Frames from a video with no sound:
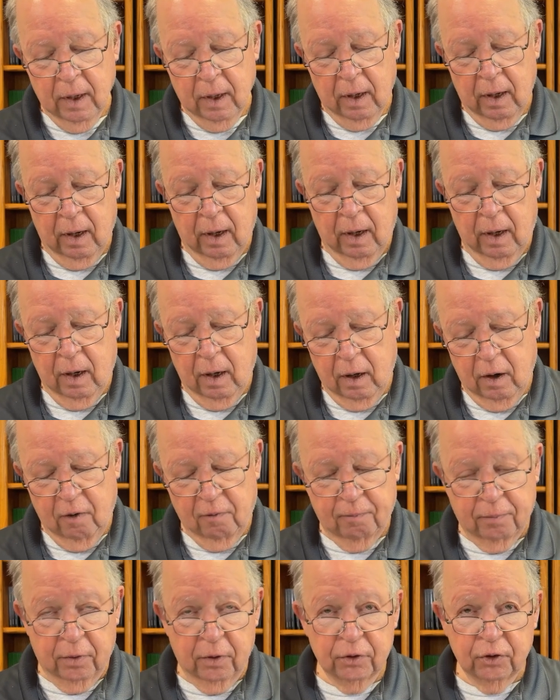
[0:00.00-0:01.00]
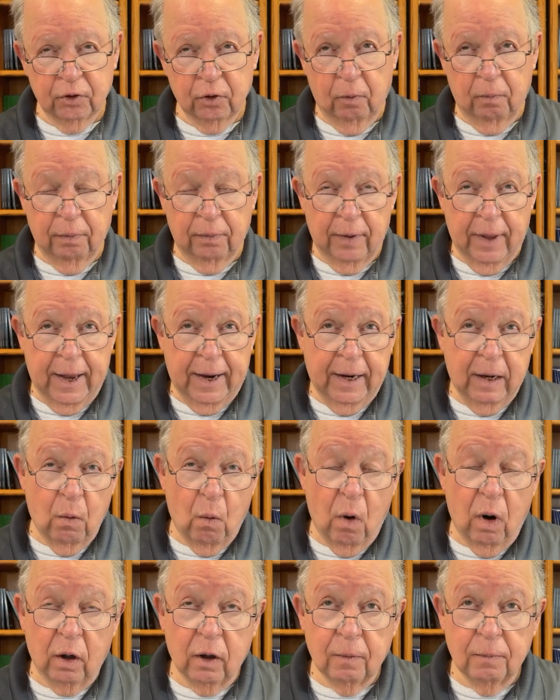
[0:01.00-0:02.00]
of Personal Planning.
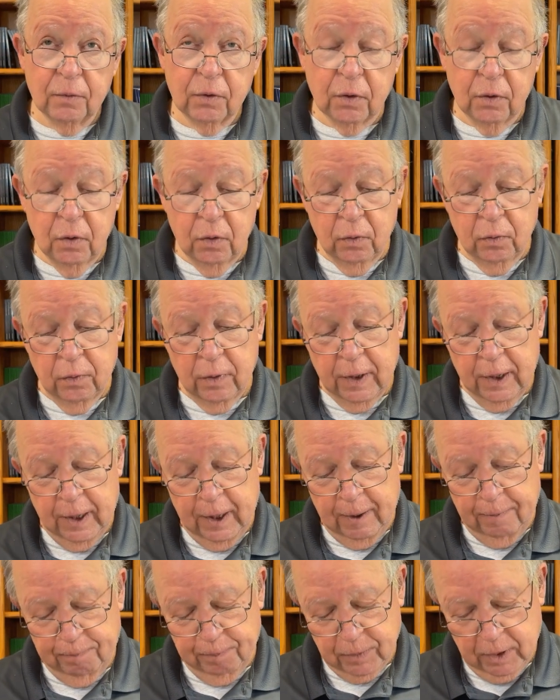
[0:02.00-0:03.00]
Welcome to the